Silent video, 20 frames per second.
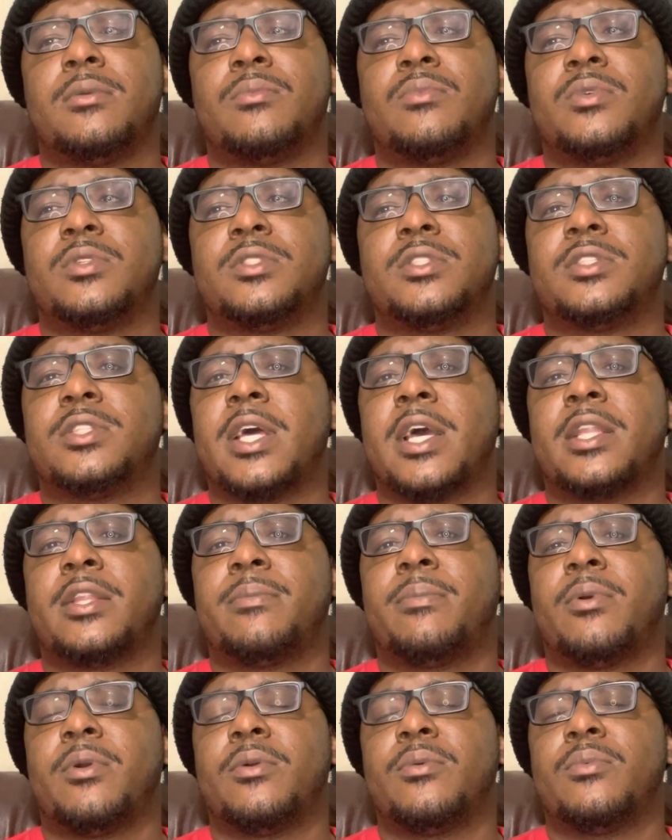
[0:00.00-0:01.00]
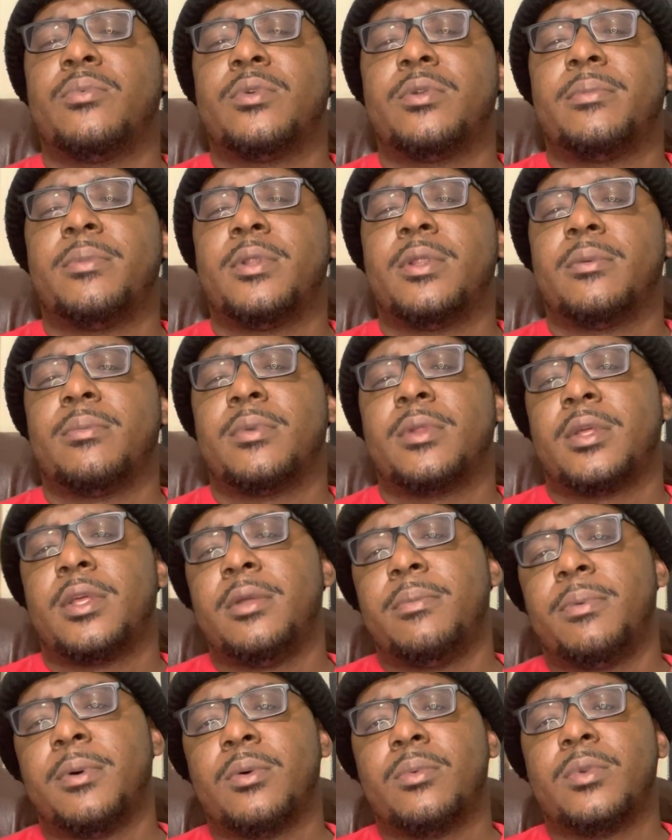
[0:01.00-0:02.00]
with just Halliburton would have been able to
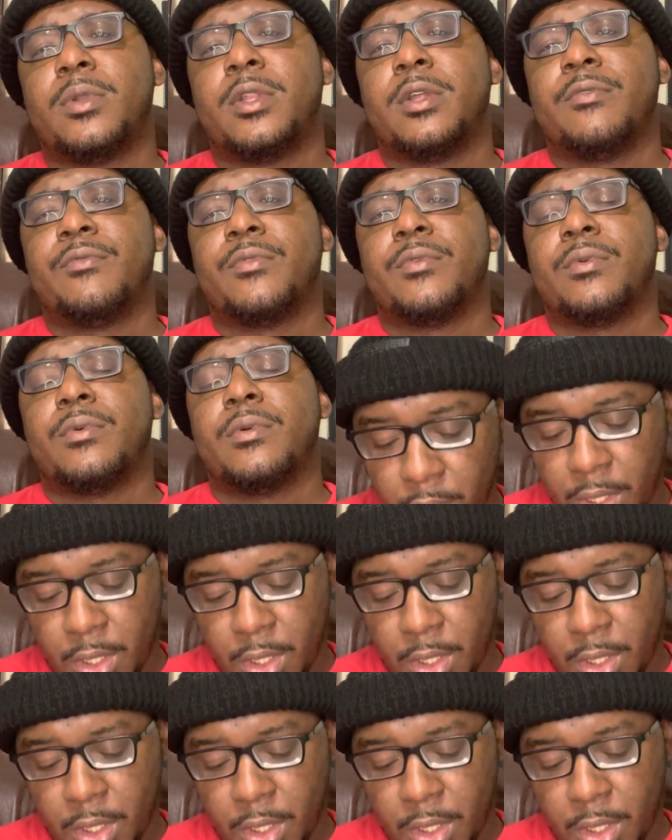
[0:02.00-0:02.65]
keep up with Denver.